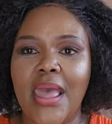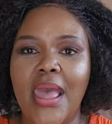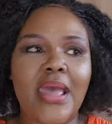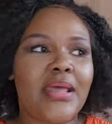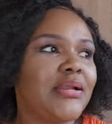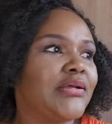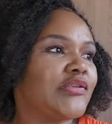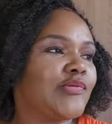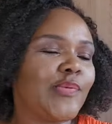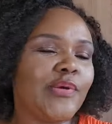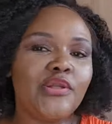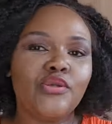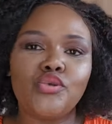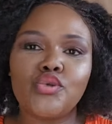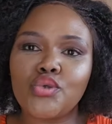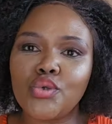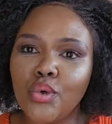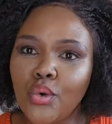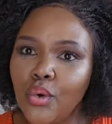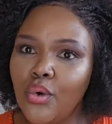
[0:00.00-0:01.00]
And it's been
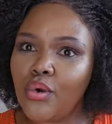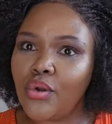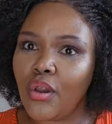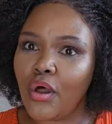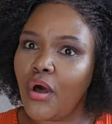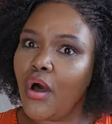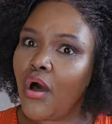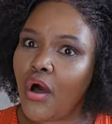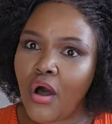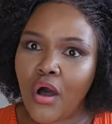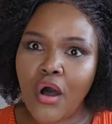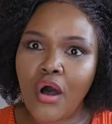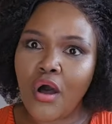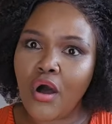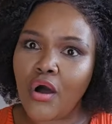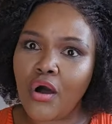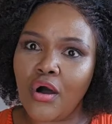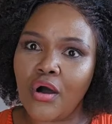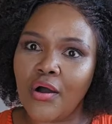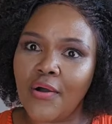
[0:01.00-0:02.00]
too
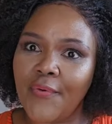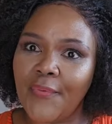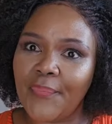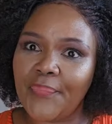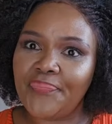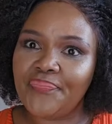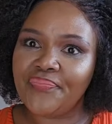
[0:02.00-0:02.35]
long.